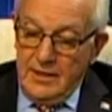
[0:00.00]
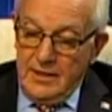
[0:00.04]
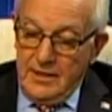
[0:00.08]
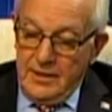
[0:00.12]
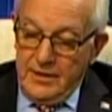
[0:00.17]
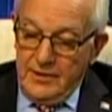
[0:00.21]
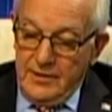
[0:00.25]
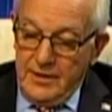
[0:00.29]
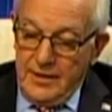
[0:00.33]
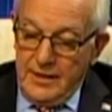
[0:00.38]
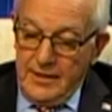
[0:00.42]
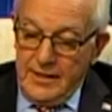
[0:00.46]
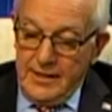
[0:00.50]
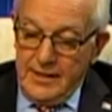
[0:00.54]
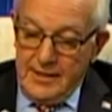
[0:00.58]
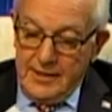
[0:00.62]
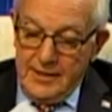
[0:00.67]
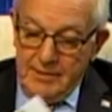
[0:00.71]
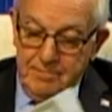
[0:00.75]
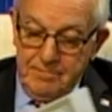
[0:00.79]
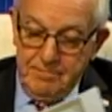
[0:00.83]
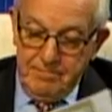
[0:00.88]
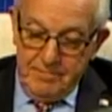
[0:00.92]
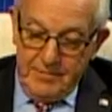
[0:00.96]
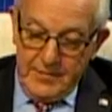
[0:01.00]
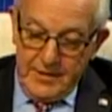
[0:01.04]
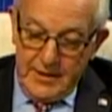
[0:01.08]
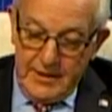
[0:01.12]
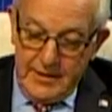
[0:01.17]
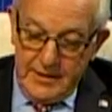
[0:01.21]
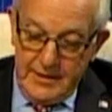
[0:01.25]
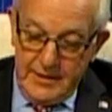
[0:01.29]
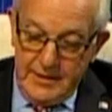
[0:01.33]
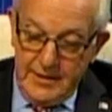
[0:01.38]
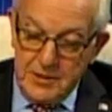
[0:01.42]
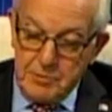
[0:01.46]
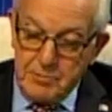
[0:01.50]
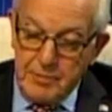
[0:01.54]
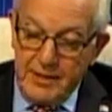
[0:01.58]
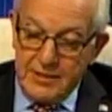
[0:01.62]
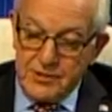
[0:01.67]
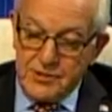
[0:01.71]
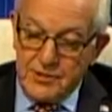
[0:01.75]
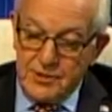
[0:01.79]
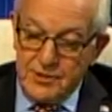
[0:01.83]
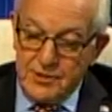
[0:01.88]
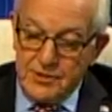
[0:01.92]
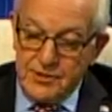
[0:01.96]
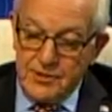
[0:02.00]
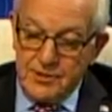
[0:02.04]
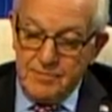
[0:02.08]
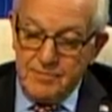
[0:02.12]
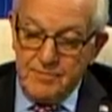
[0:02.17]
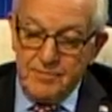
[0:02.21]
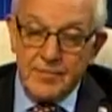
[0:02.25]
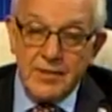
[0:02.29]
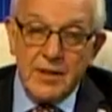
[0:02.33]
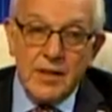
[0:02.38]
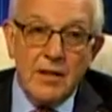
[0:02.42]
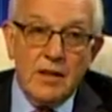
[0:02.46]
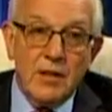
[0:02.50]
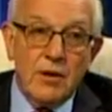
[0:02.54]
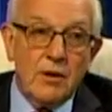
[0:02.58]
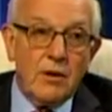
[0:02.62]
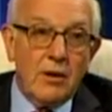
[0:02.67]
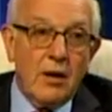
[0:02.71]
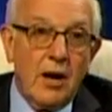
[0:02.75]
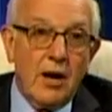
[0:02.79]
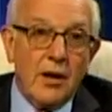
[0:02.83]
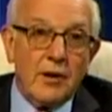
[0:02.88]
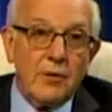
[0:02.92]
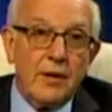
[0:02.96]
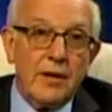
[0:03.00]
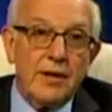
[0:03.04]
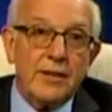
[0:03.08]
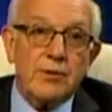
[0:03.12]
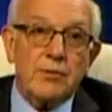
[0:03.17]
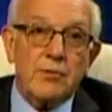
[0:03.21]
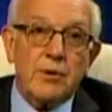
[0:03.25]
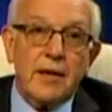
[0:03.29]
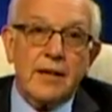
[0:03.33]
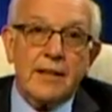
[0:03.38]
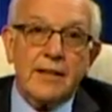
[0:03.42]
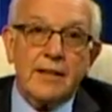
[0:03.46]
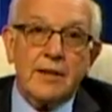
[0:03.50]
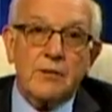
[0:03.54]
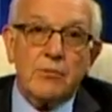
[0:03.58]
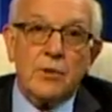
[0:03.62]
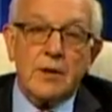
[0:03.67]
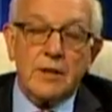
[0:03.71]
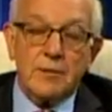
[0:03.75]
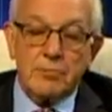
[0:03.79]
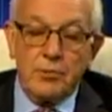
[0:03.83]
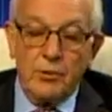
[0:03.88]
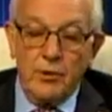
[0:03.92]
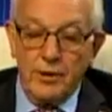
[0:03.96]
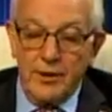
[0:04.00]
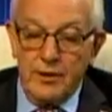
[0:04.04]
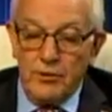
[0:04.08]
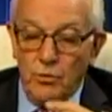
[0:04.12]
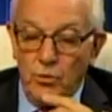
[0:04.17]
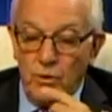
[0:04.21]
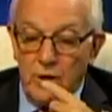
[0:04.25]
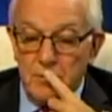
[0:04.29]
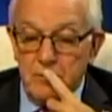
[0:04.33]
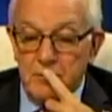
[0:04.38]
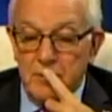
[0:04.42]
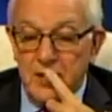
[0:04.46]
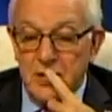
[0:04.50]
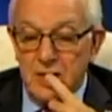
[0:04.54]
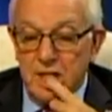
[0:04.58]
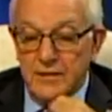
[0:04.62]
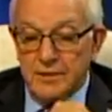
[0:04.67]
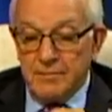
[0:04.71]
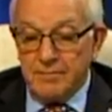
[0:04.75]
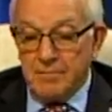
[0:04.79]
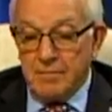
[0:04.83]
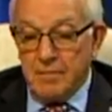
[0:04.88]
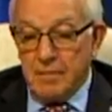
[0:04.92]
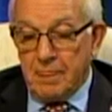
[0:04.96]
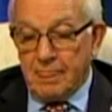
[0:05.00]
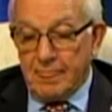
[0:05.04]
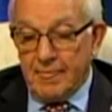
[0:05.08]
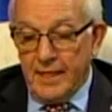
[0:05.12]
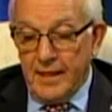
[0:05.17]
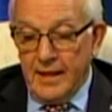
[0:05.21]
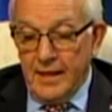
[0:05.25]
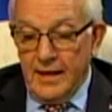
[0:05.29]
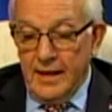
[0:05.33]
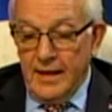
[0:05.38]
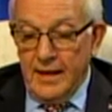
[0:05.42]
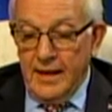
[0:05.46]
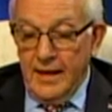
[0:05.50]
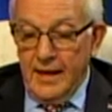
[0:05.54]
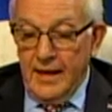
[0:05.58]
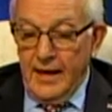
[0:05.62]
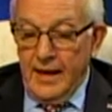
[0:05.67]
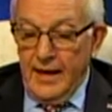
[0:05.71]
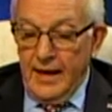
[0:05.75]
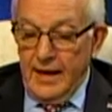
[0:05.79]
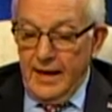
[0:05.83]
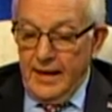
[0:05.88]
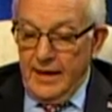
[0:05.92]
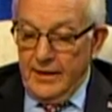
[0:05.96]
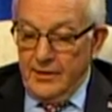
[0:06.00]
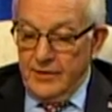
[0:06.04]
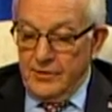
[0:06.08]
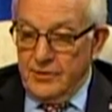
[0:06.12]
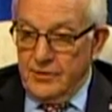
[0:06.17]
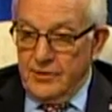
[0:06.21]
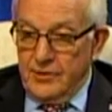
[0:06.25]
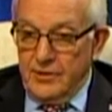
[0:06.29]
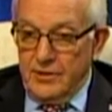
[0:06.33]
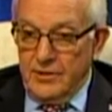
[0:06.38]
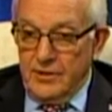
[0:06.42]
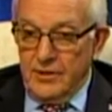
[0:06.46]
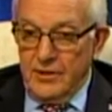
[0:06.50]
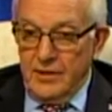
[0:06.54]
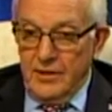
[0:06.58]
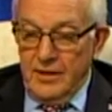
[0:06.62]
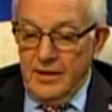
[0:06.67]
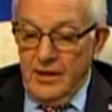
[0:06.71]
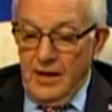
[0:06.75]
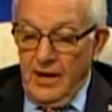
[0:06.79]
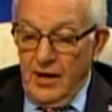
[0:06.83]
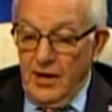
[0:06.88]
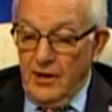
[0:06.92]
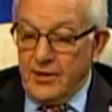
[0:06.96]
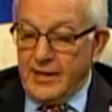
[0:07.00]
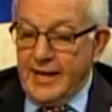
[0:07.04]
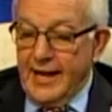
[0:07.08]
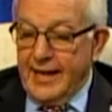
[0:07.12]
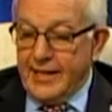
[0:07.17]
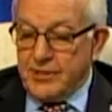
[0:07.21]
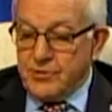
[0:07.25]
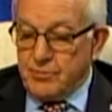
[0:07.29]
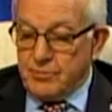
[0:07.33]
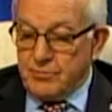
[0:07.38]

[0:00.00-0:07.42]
The expenses are underrunning at 1.1 million, and our cash,